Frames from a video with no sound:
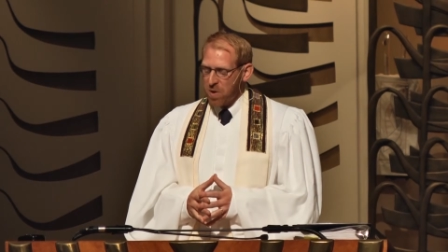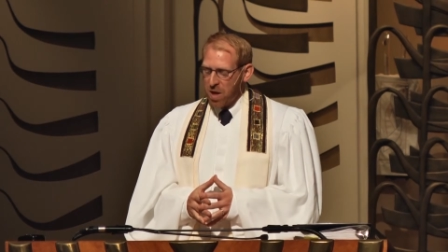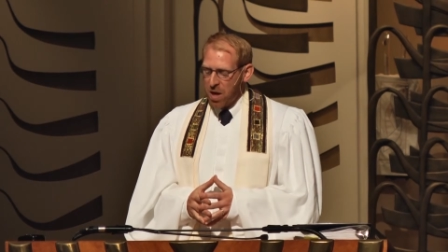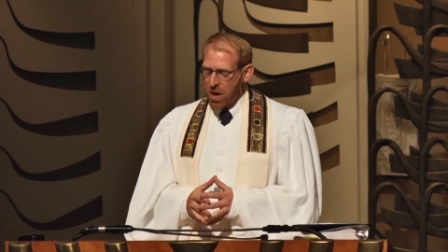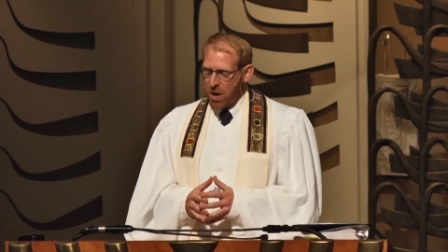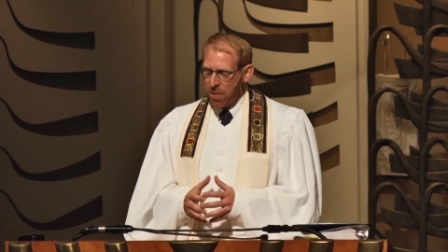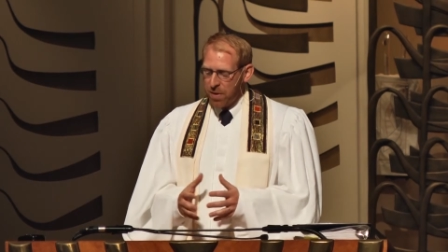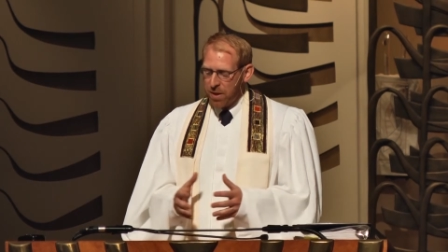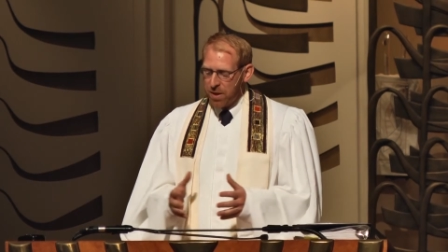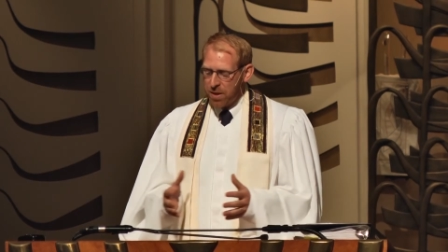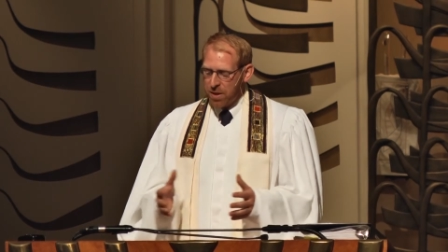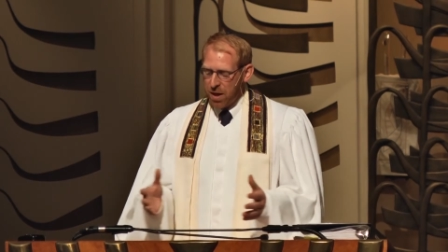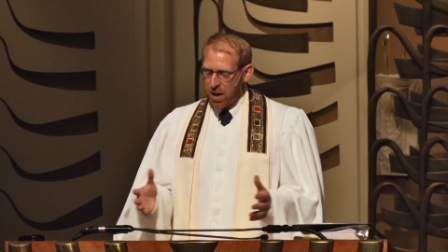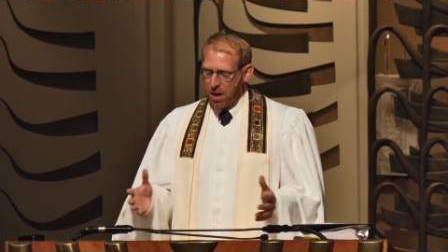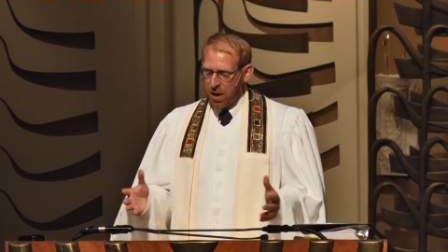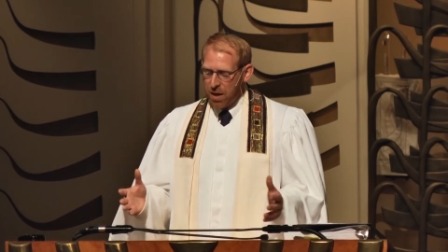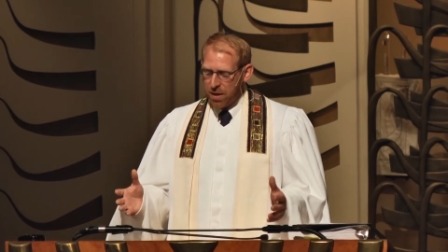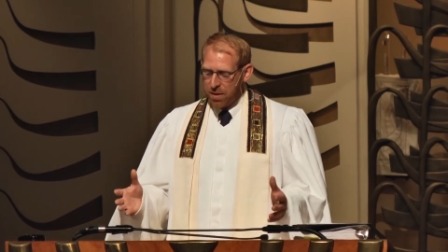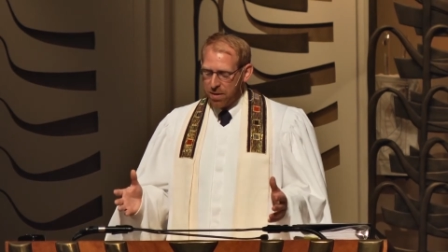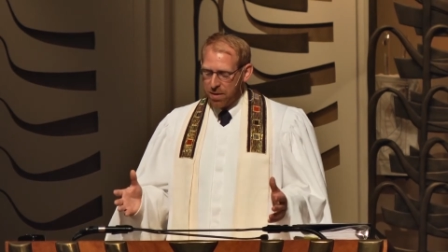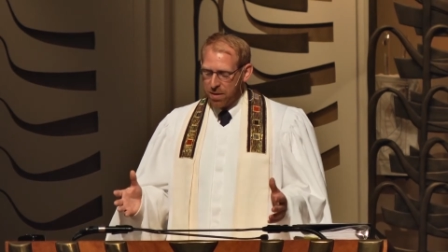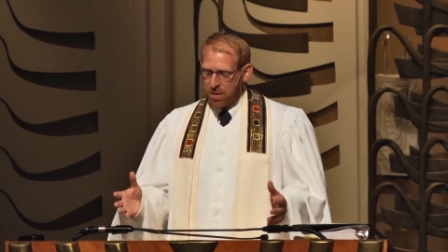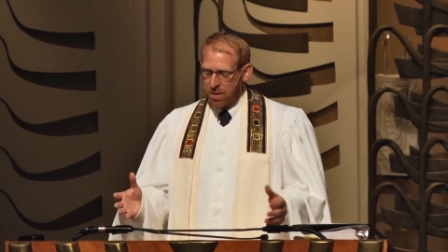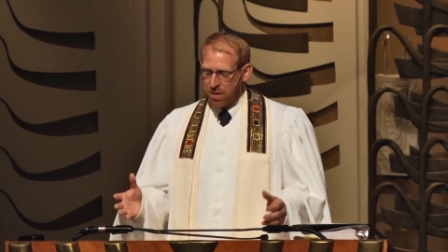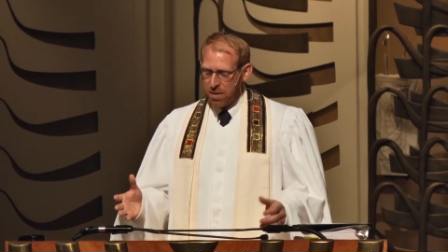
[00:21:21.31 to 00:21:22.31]

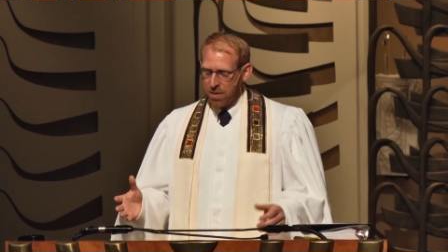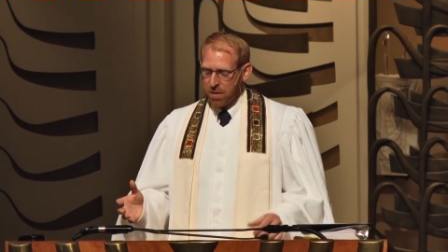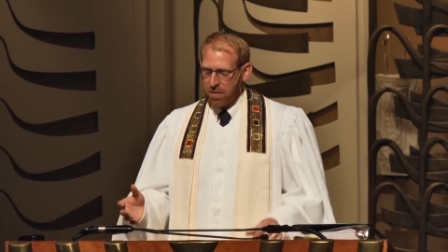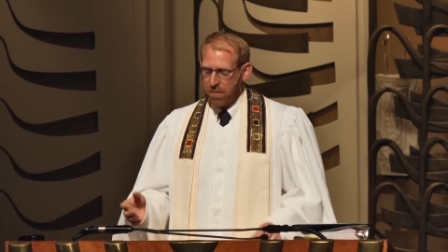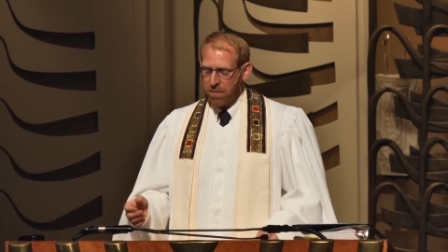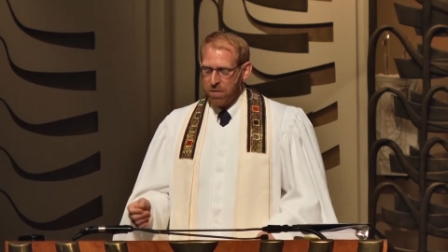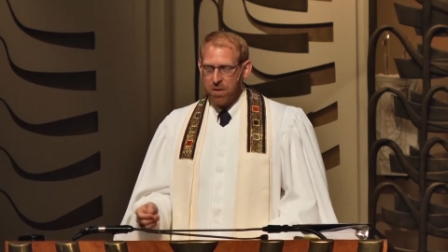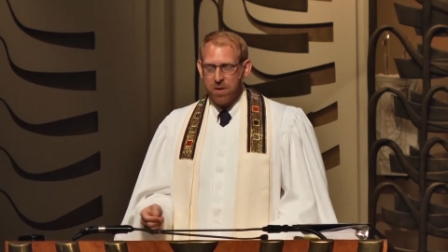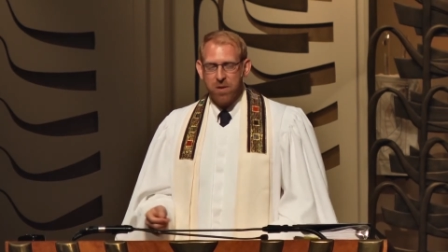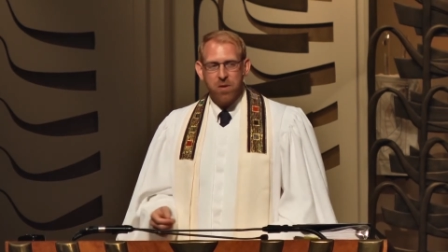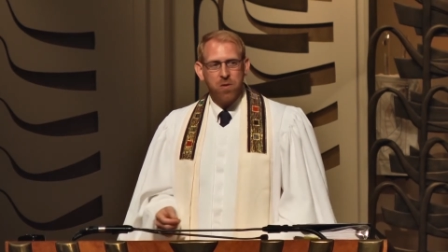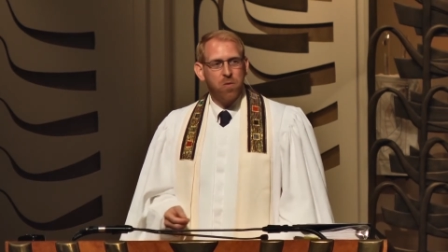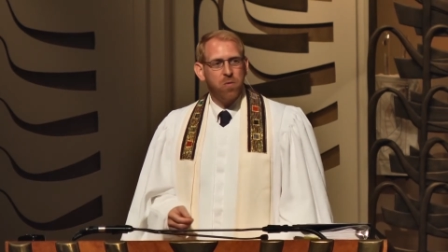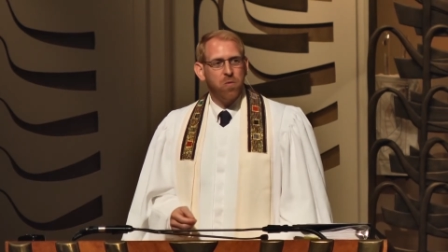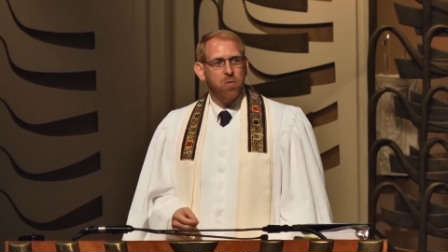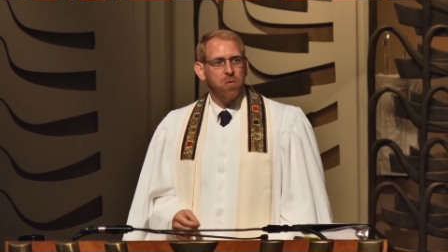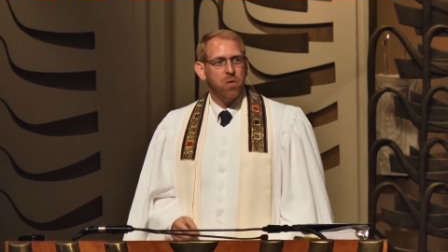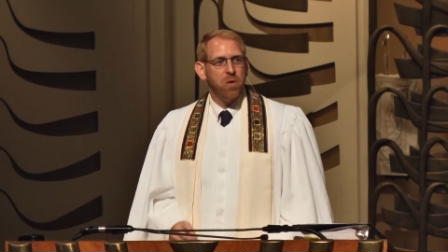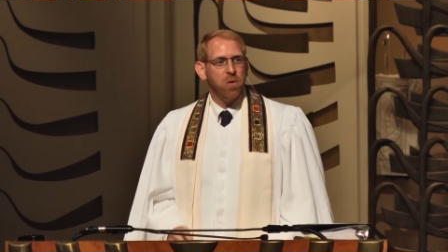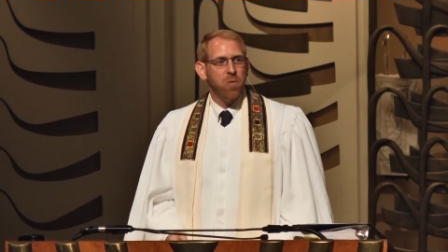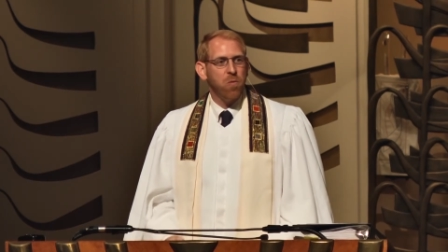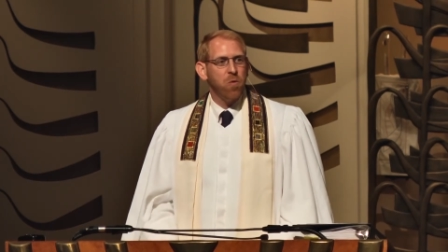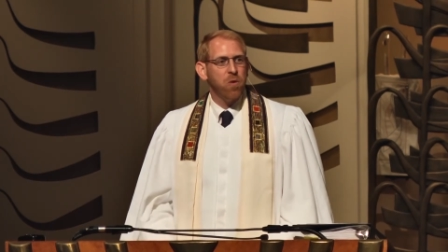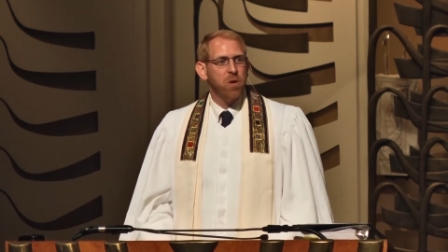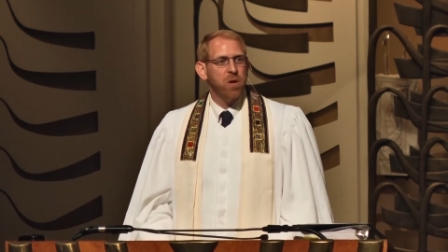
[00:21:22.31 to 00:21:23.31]
commandant of the
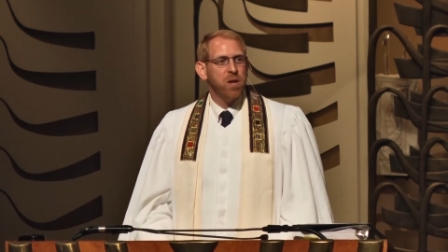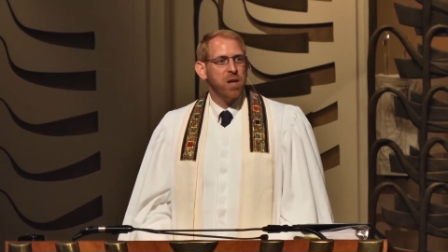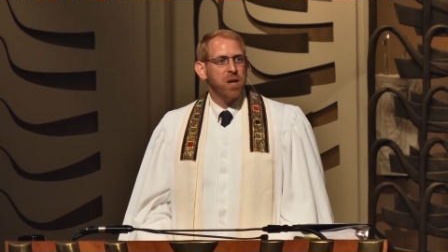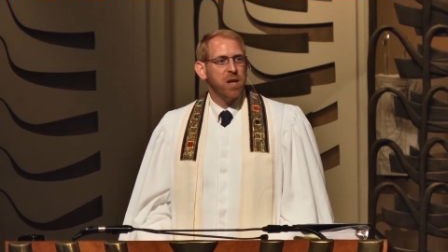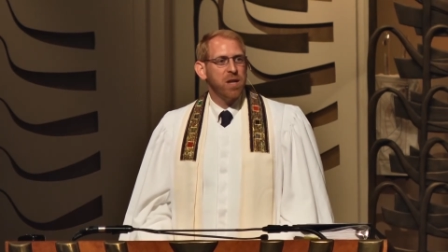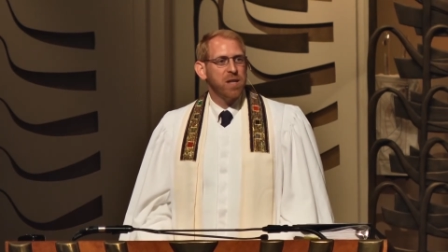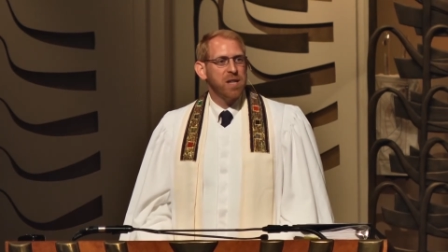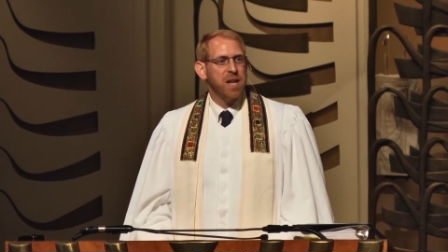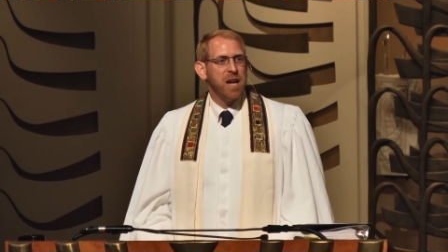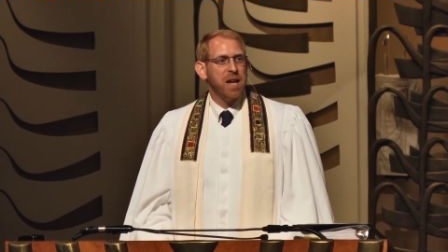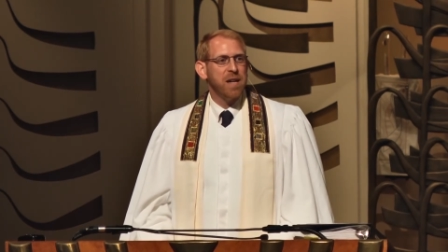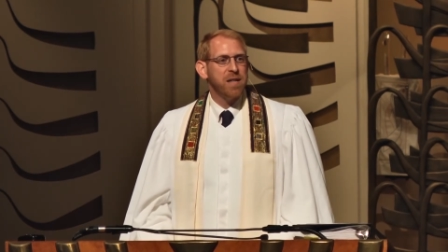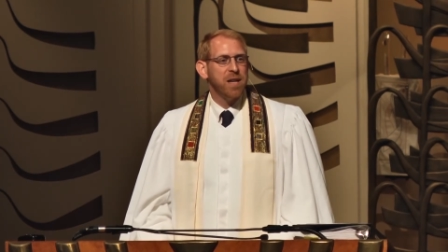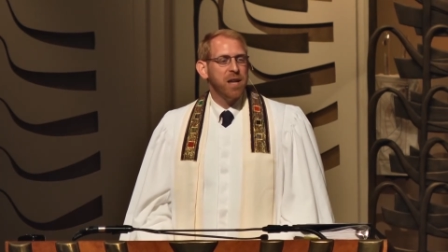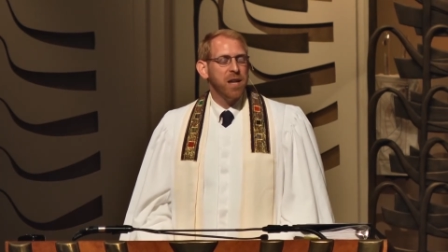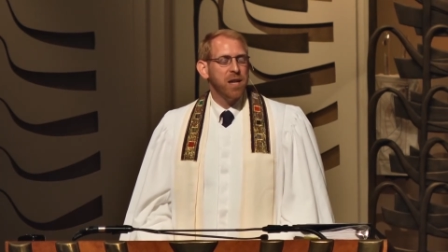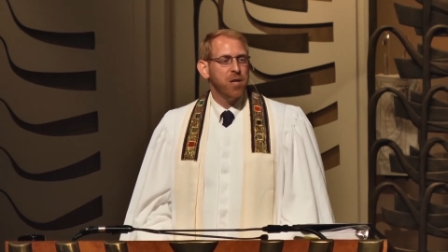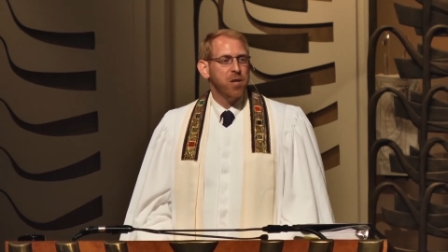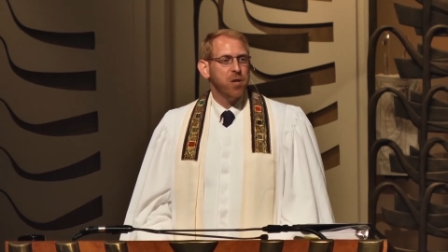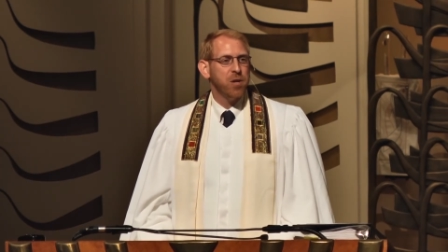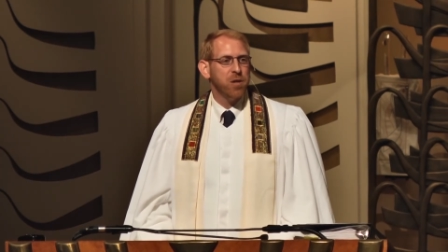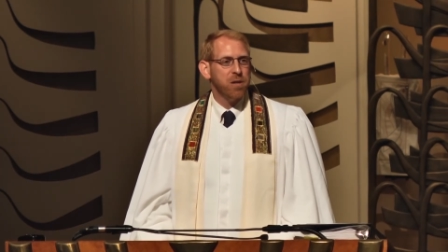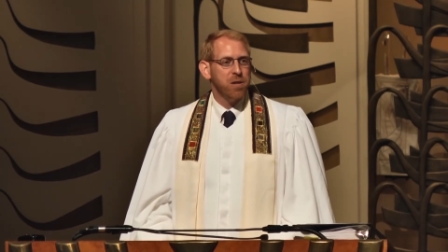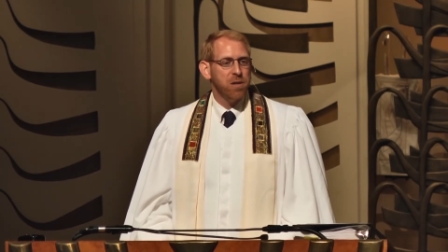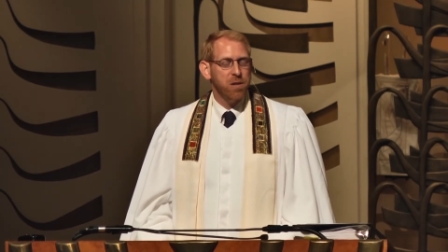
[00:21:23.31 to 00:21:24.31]
school awarded a
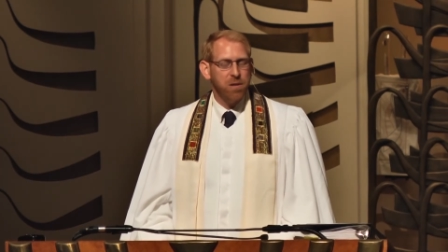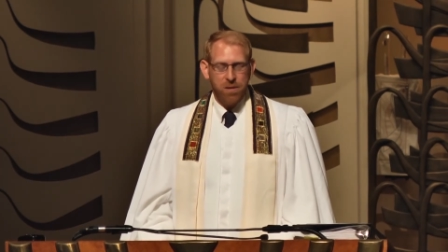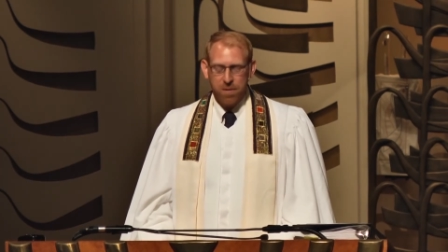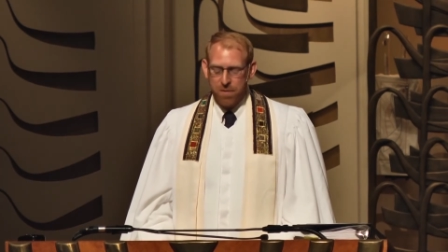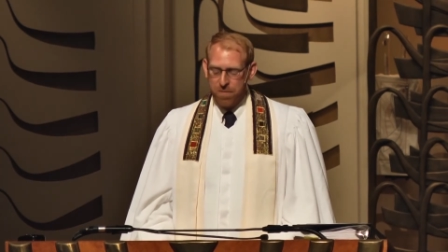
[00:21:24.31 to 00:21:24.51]
citation